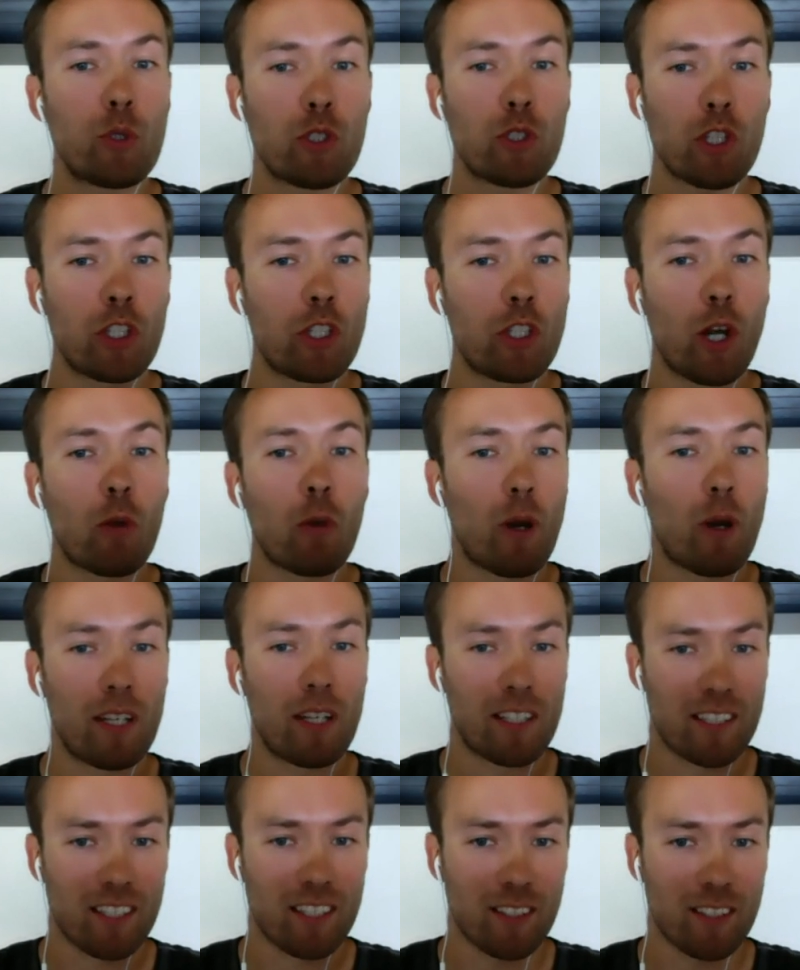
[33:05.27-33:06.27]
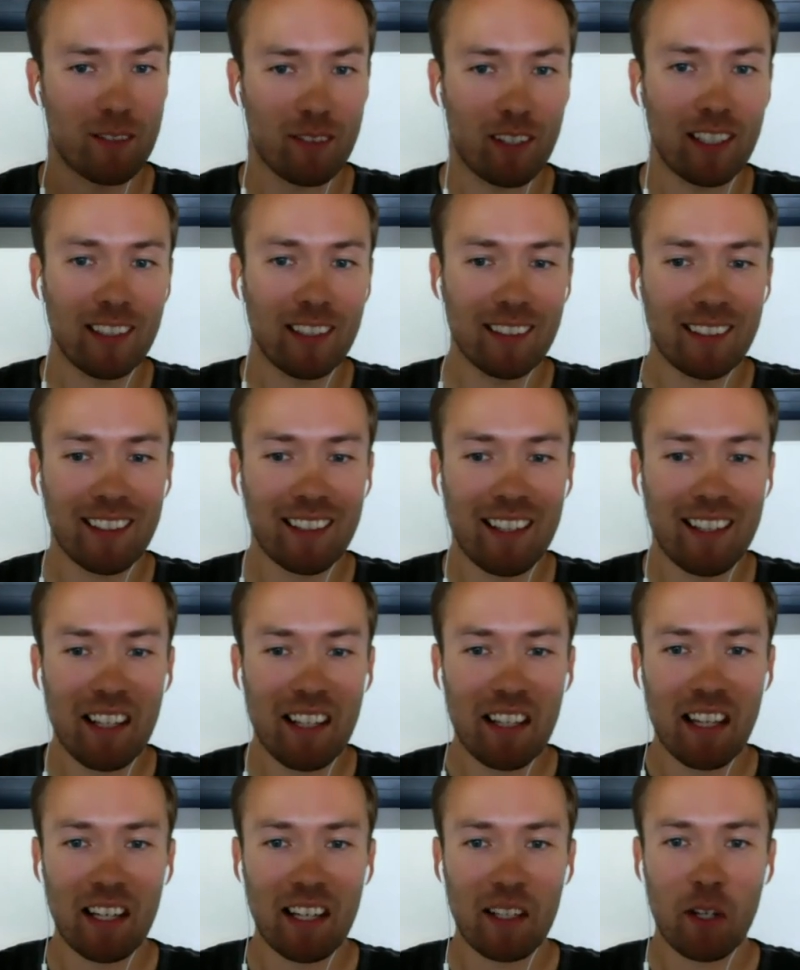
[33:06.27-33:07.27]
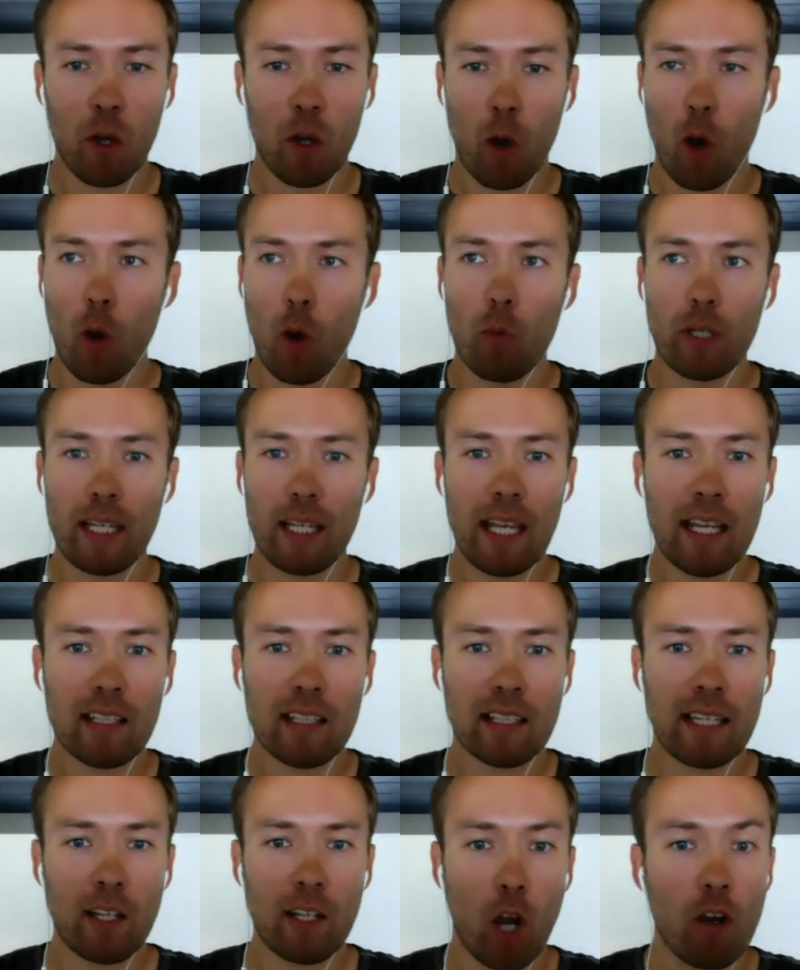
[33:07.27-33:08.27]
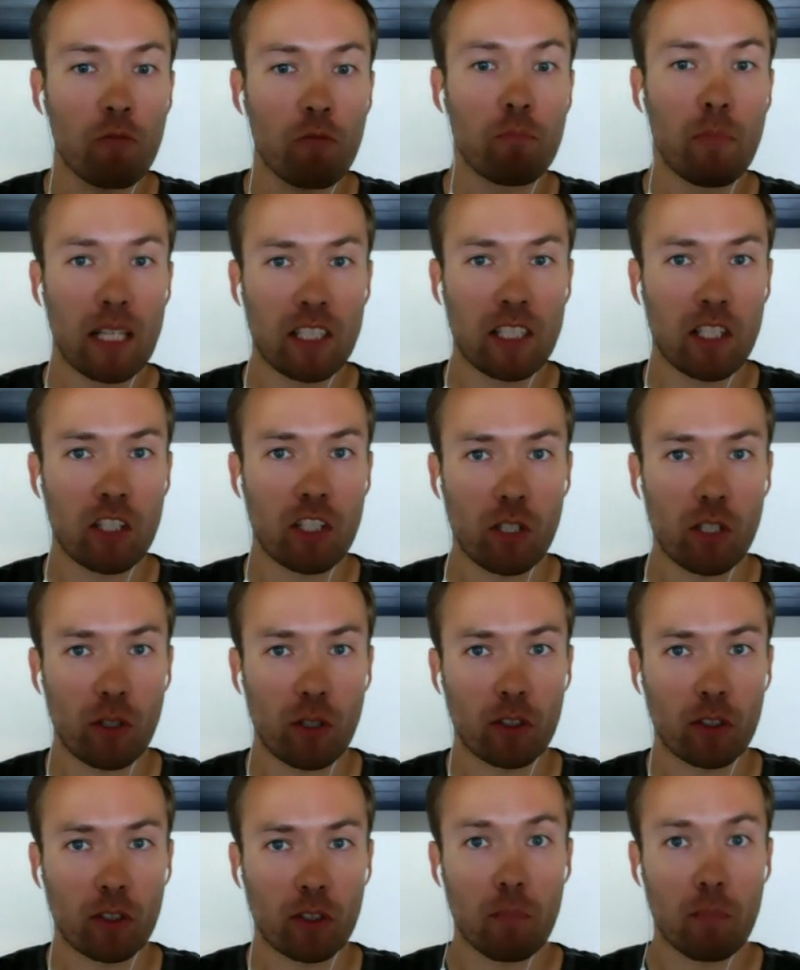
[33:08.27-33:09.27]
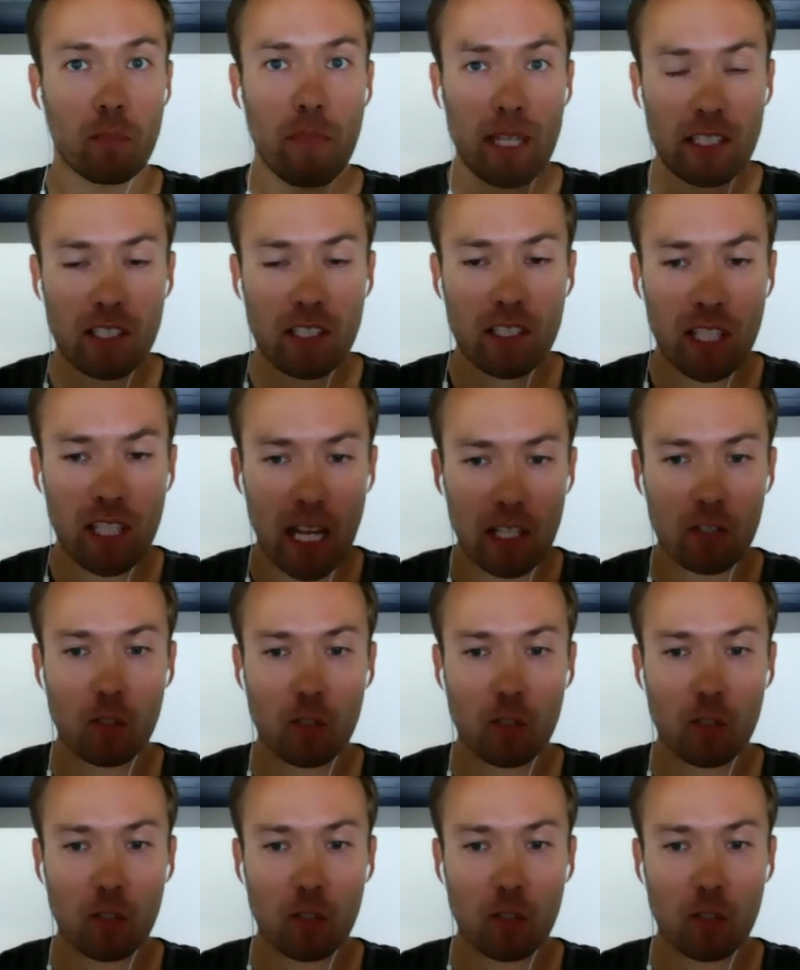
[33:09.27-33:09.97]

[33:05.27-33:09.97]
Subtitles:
the young ones, right? Like, oh, we can't get off message here. The message has to